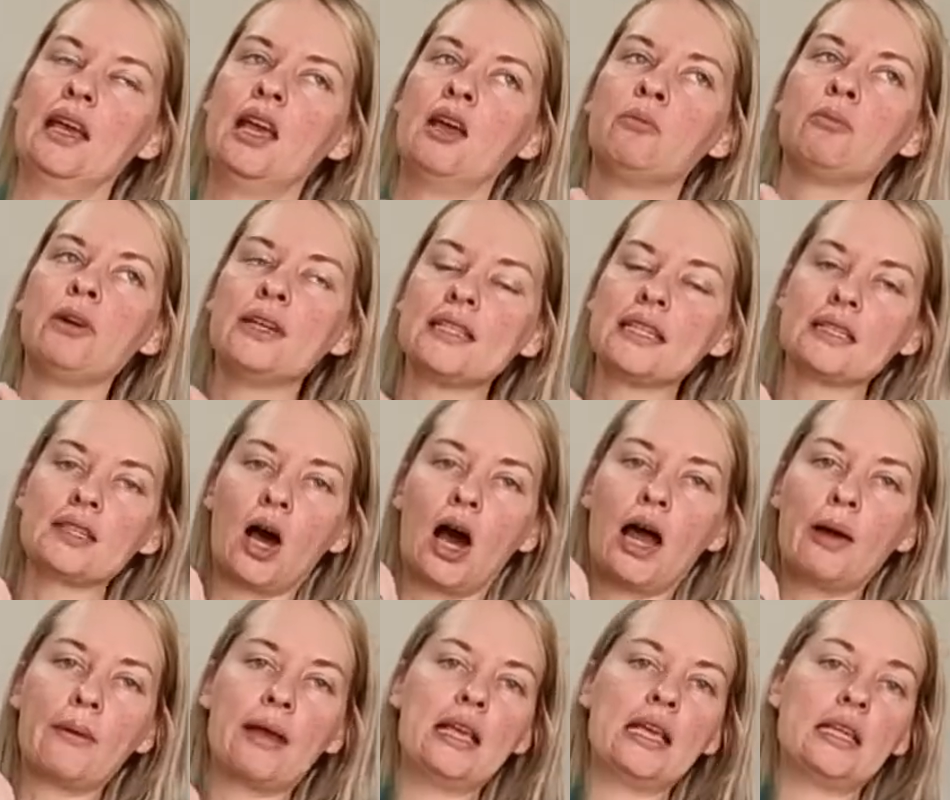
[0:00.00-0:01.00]
Princess
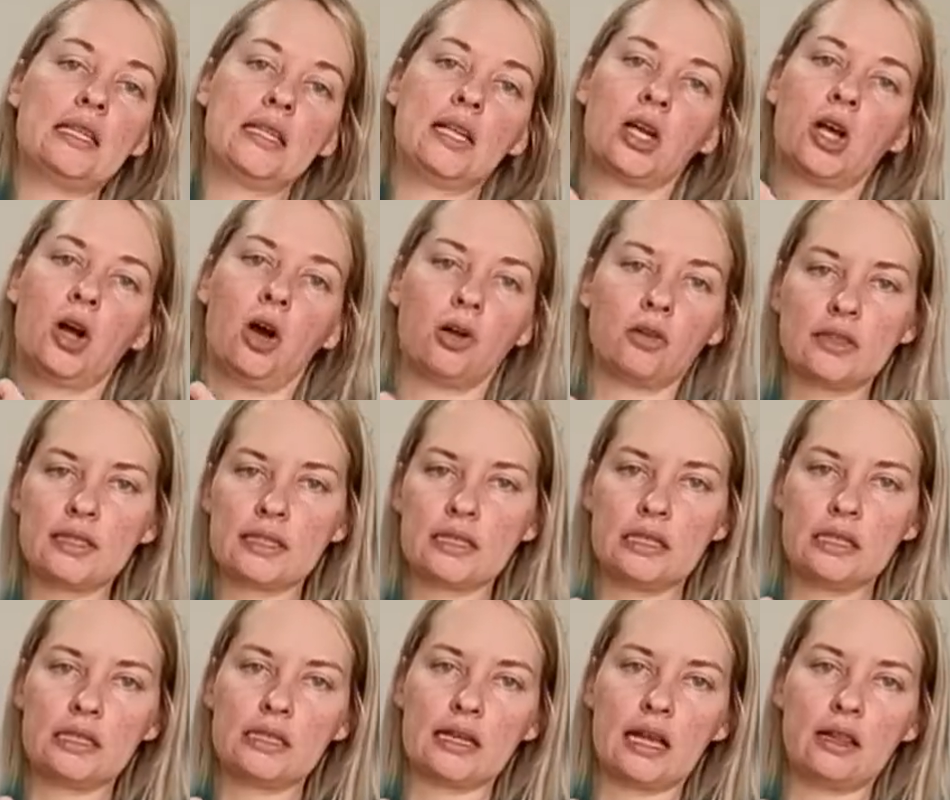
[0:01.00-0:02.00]
Highway is a
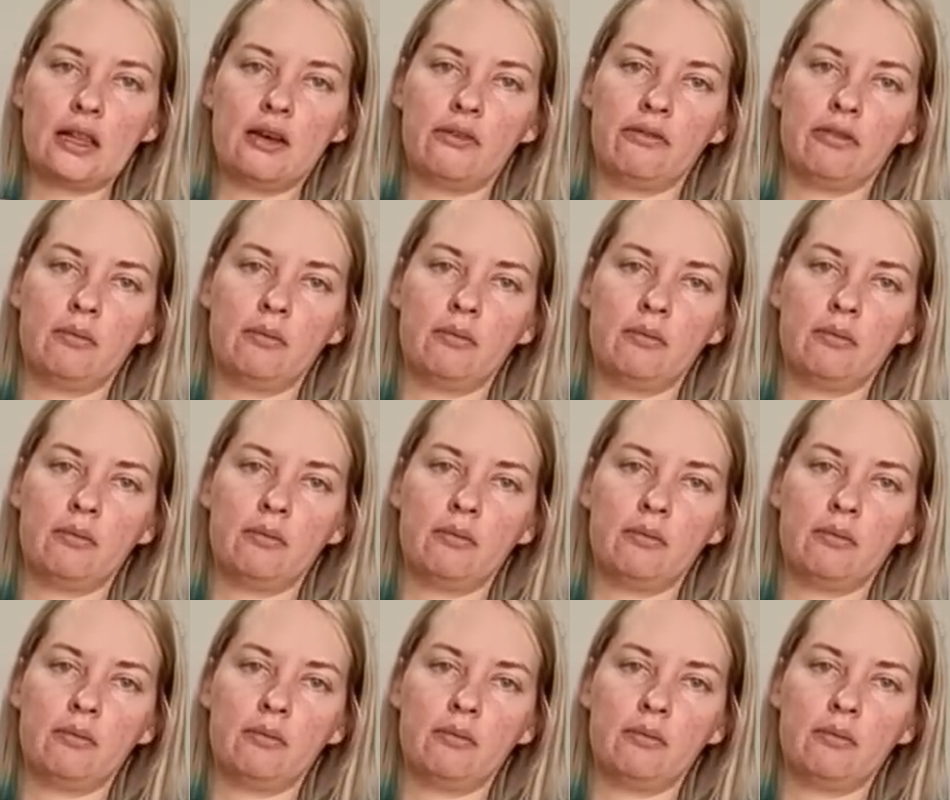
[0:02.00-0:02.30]
constant seller for